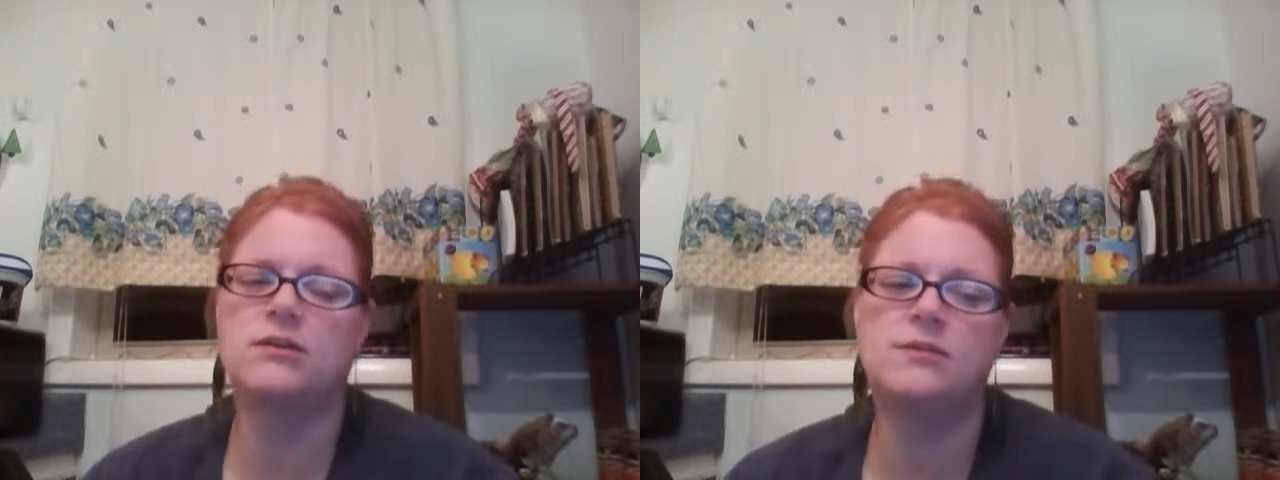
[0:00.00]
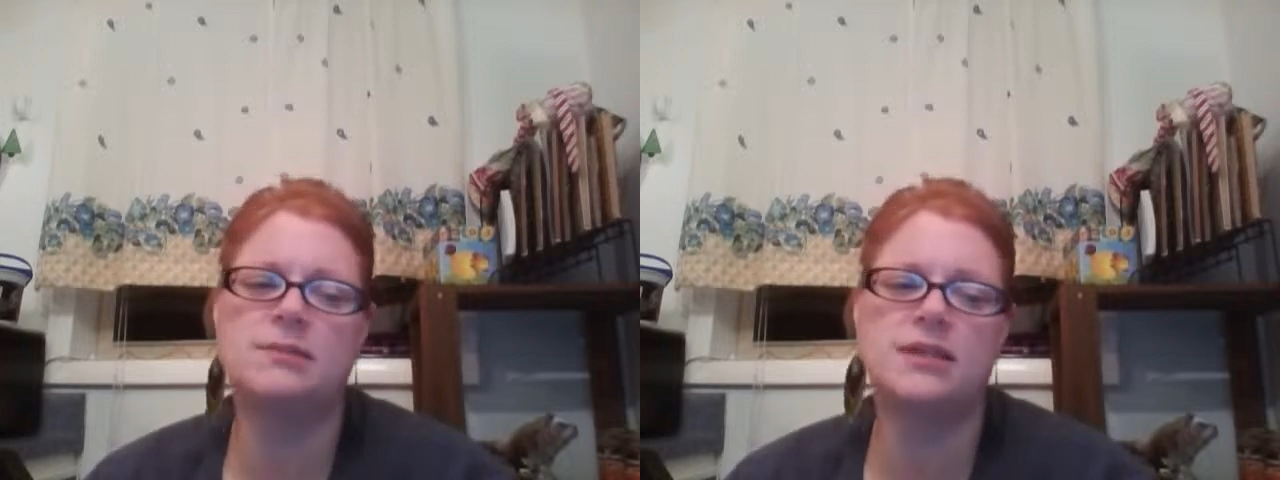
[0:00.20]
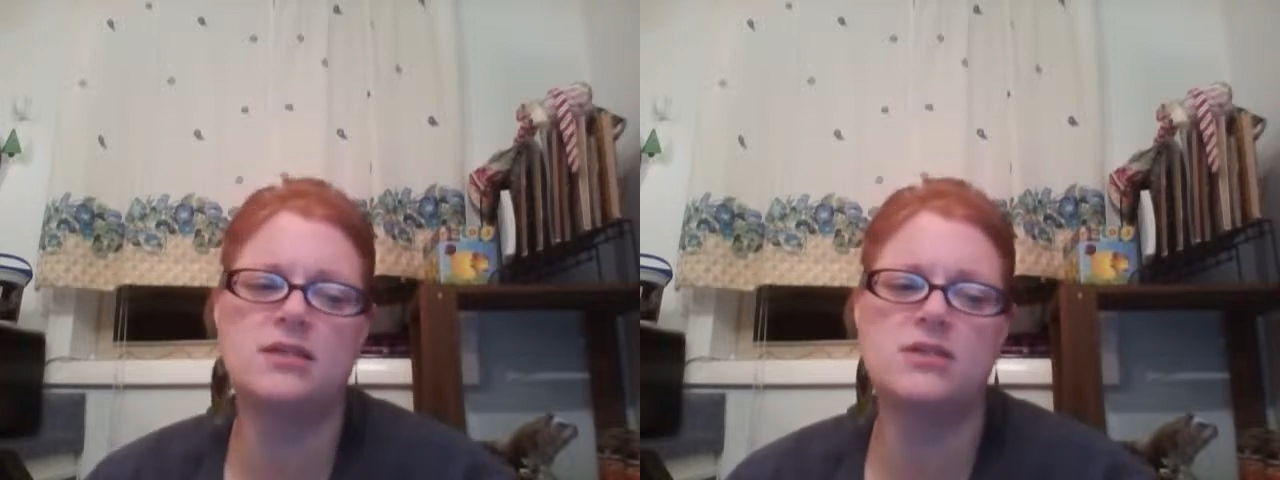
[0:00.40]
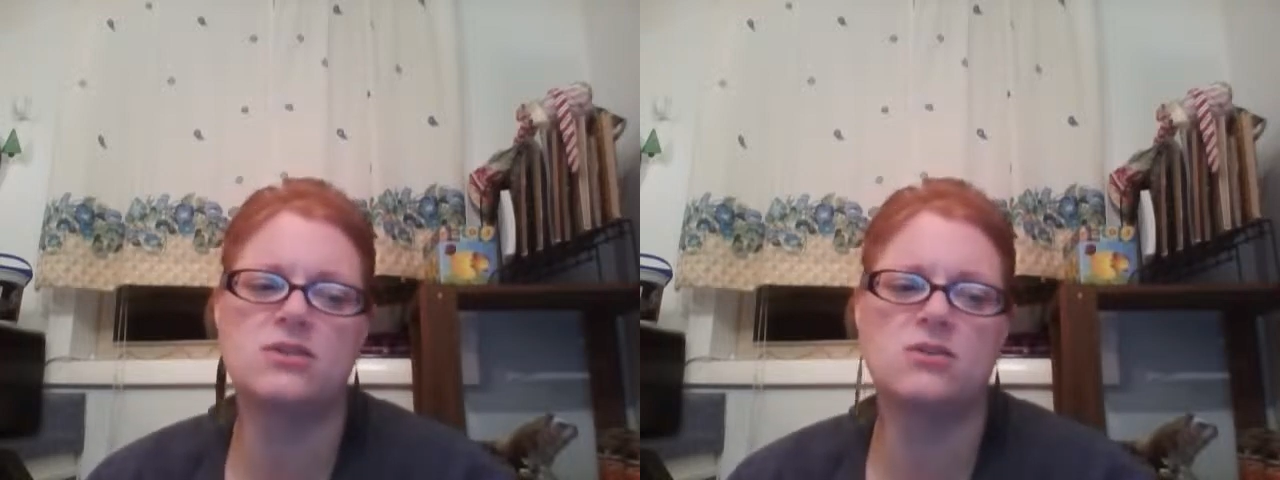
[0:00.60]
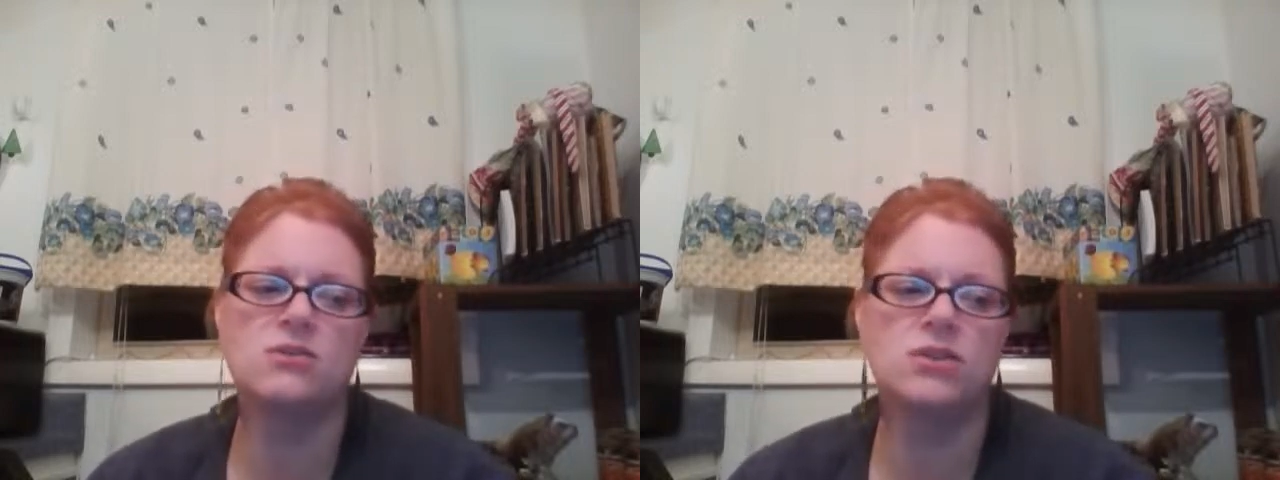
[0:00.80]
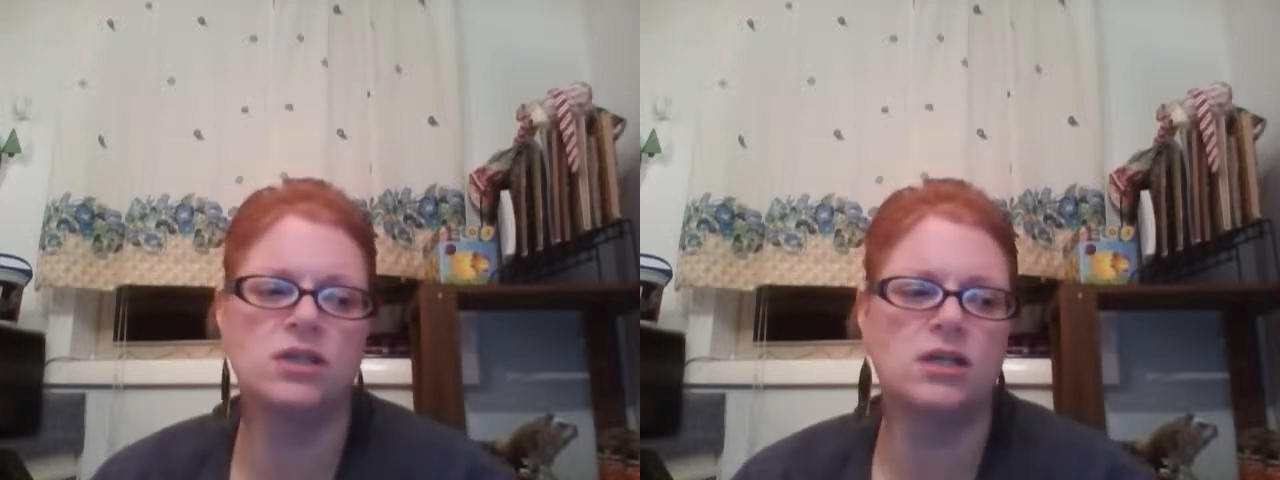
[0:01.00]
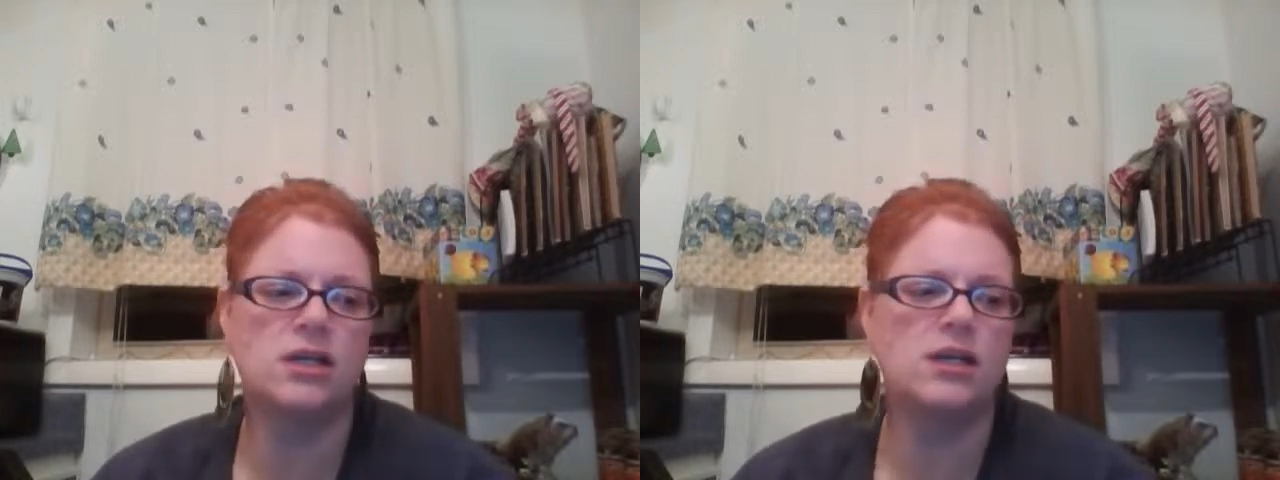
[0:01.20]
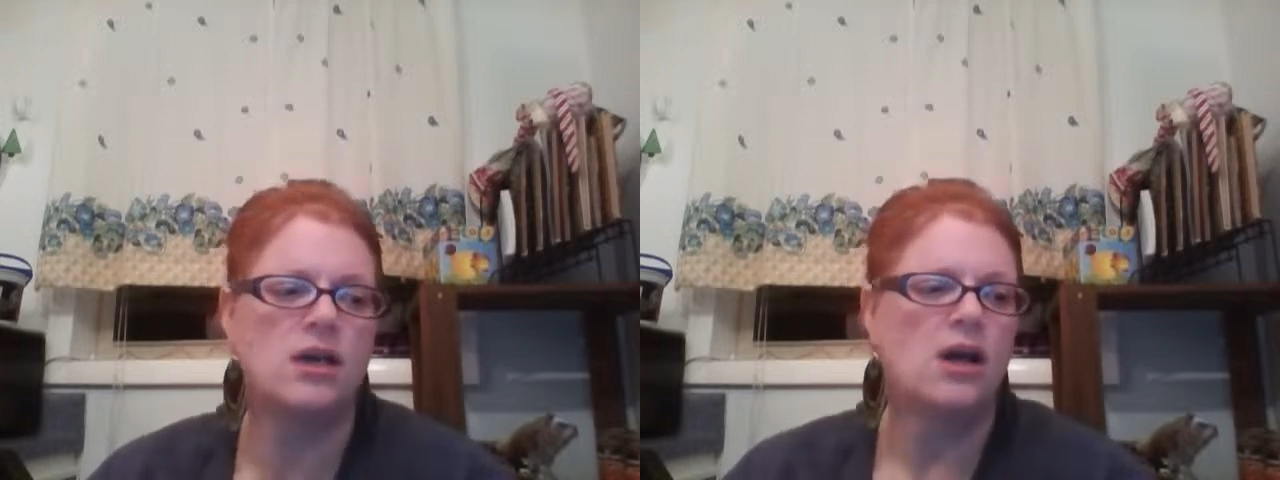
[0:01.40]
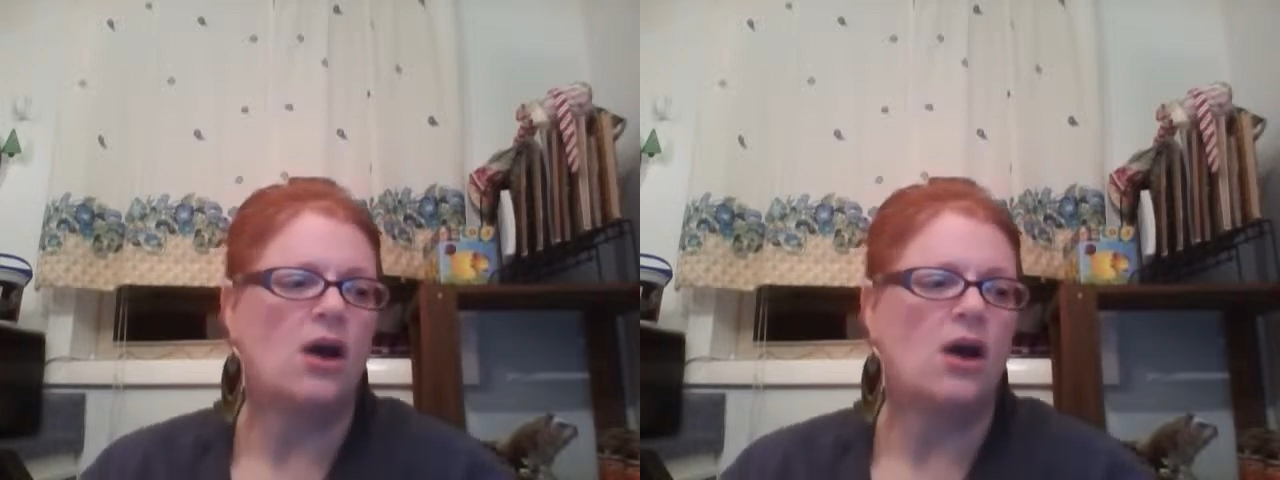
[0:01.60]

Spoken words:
oh, but that's so good.